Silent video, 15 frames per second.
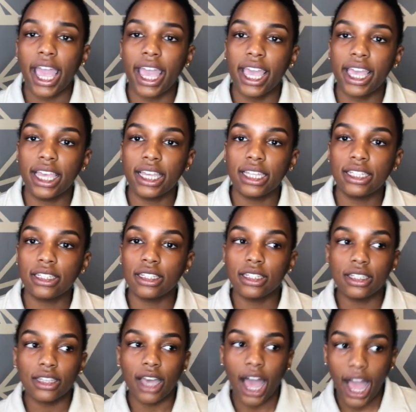and
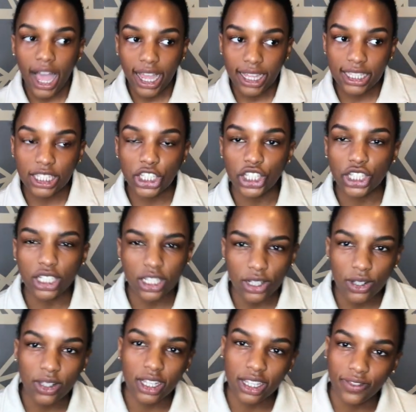I
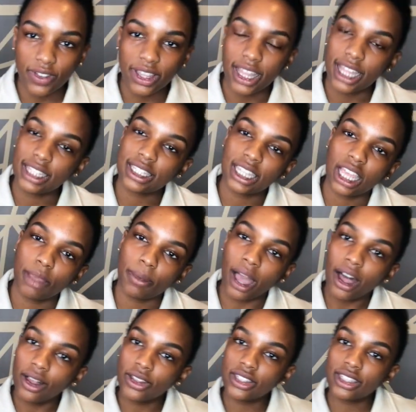still live in that same
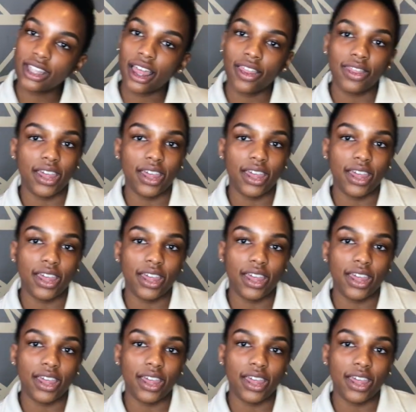house